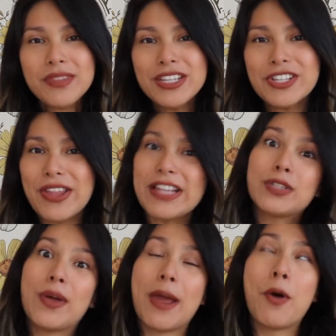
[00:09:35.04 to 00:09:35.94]
So
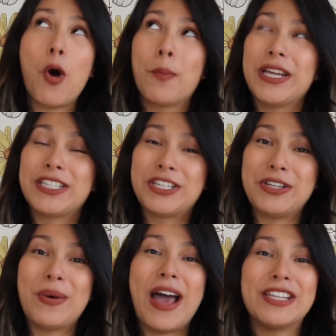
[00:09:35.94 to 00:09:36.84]
that's what I'm hoping to
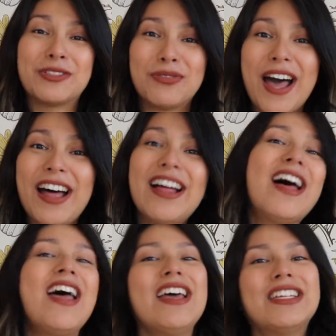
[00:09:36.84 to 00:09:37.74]
do as
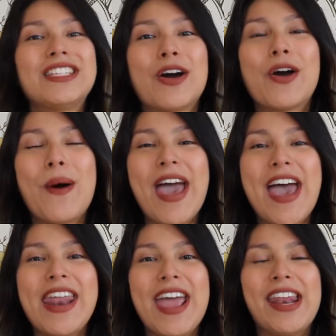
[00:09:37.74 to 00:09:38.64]
well. So go
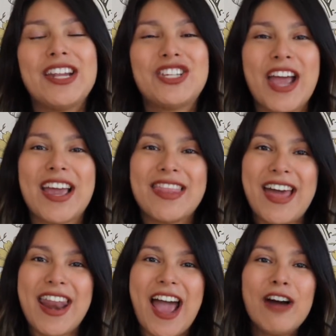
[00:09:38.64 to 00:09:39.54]
ahead and check
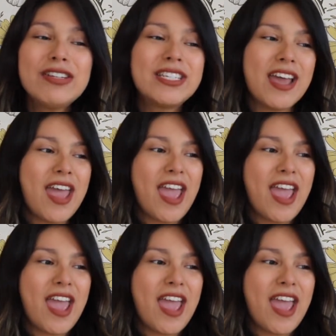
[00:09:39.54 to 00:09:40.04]
that out.